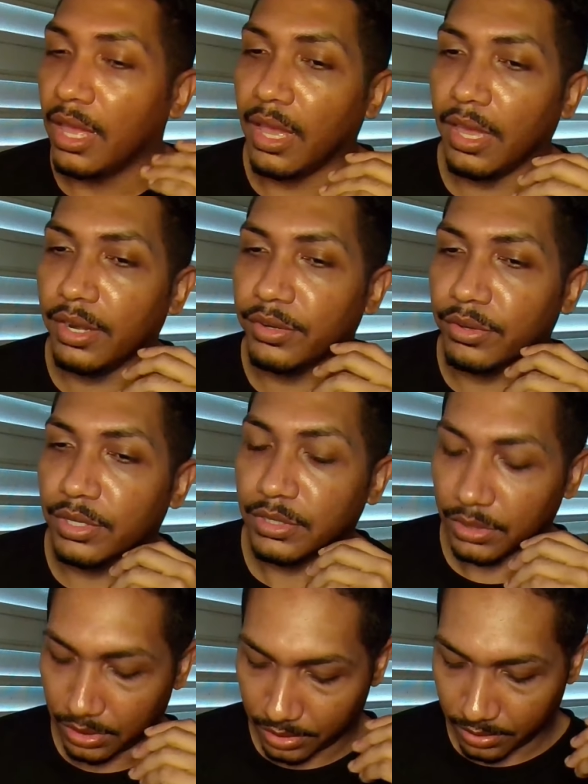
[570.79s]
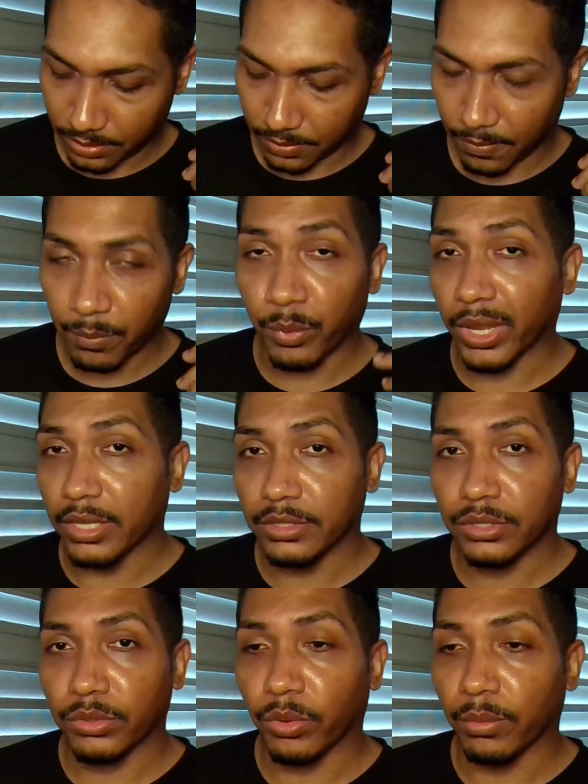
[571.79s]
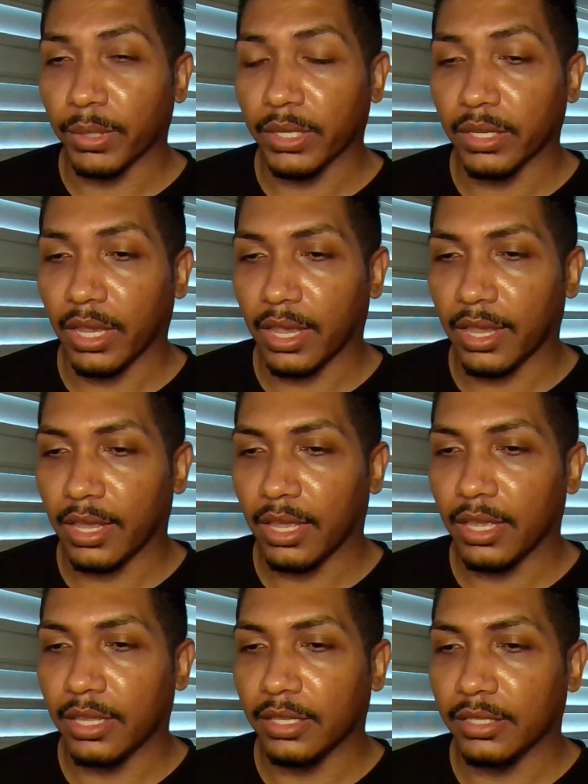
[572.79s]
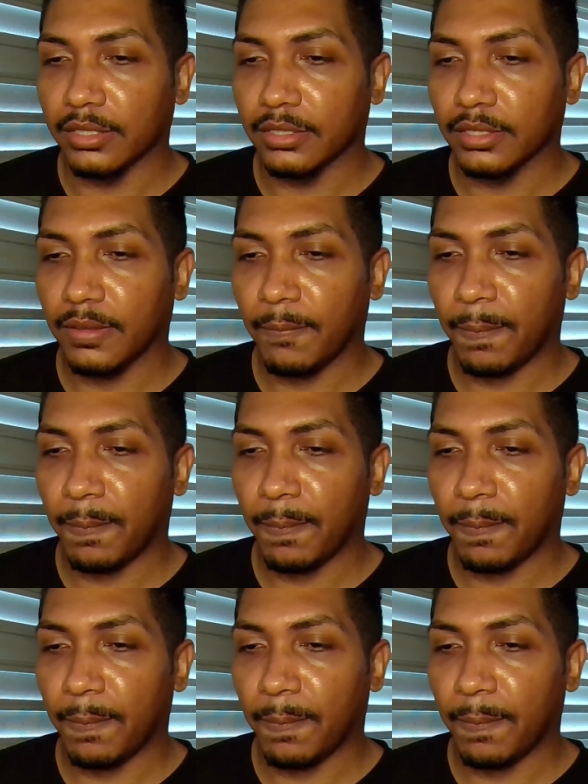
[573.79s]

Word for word: I don't know, just brainstorming and